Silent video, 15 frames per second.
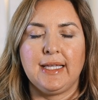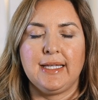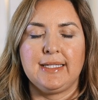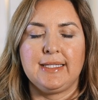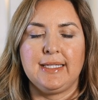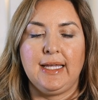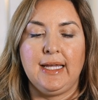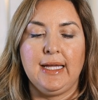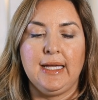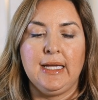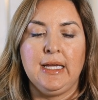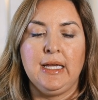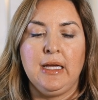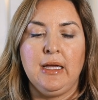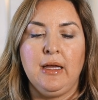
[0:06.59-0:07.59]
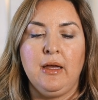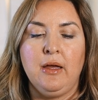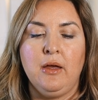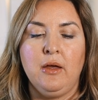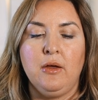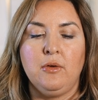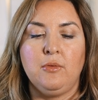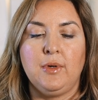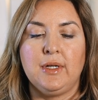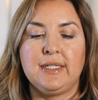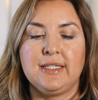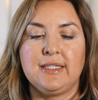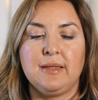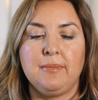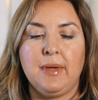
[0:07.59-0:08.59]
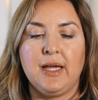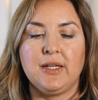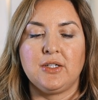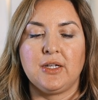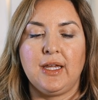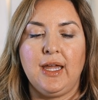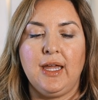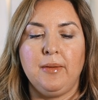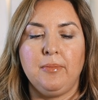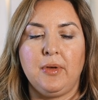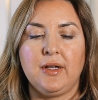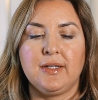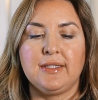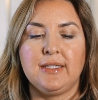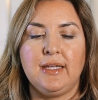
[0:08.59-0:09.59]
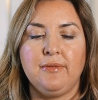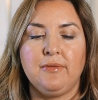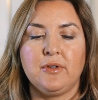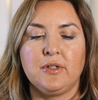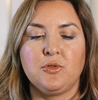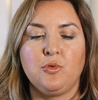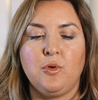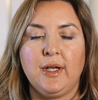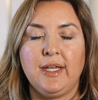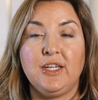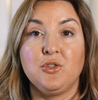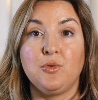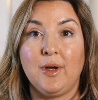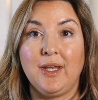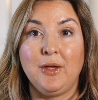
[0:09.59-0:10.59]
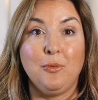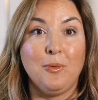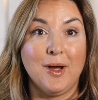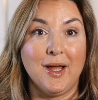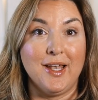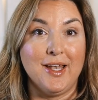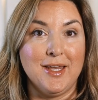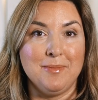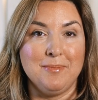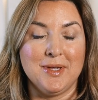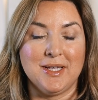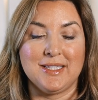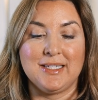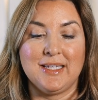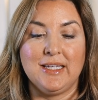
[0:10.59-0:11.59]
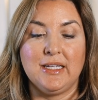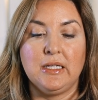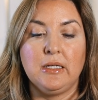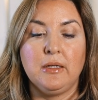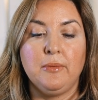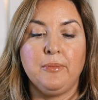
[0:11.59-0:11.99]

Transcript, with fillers: Let's see. What does the Magic 8 Ball see for 2021 in Milton?